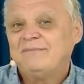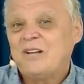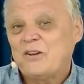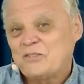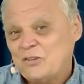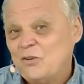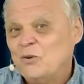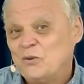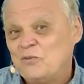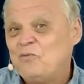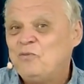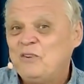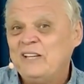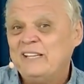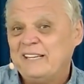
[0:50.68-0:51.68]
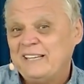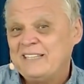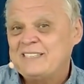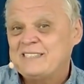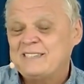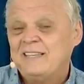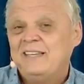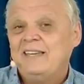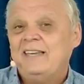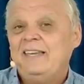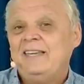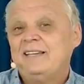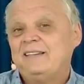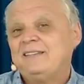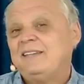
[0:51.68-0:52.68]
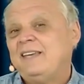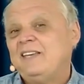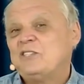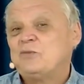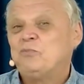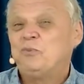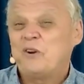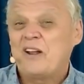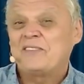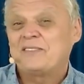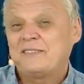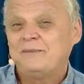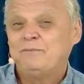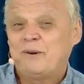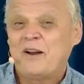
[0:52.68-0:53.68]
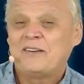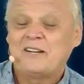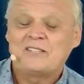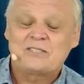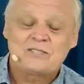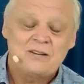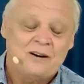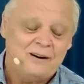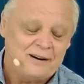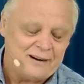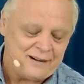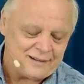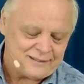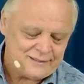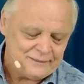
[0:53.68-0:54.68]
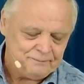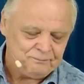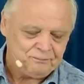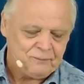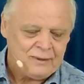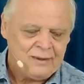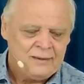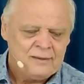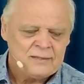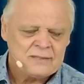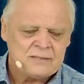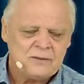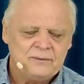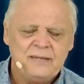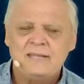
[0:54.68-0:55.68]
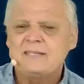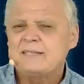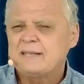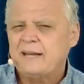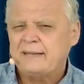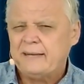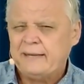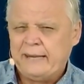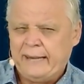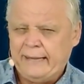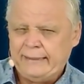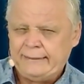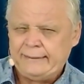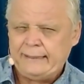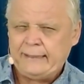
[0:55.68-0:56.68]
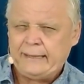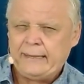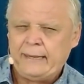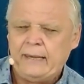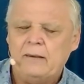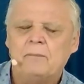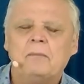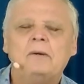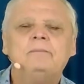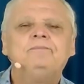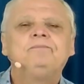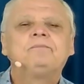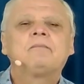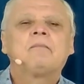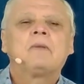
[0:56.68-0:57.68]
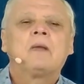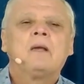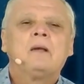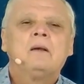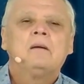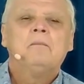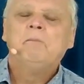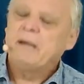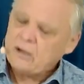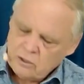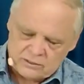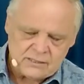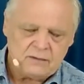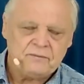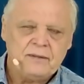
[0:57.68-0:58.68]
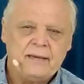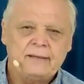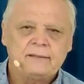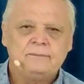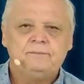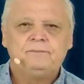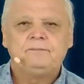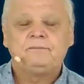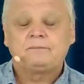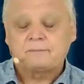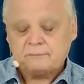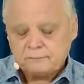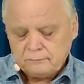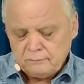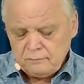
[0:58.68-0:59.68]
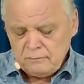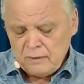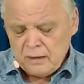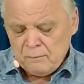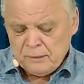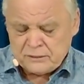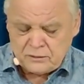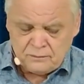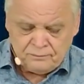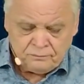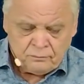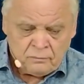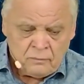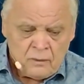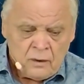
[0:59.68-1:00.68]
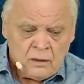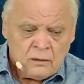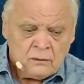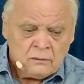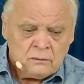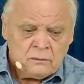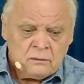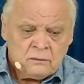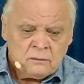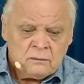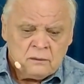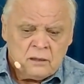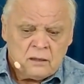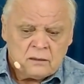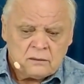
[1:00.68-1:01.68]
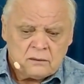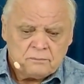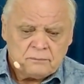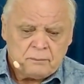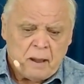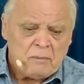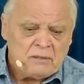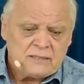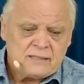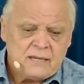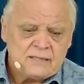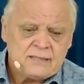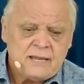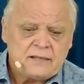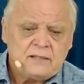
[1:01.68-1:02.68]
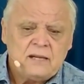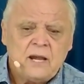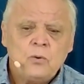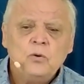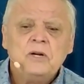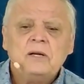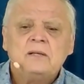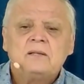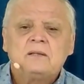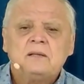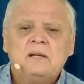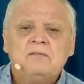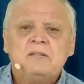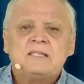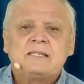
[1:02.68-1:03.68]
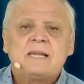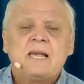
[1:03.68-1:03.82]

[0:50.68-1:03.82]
not good feelings in his brother's heart. So they started hating him because of that. But and the Bible says that they couldn't even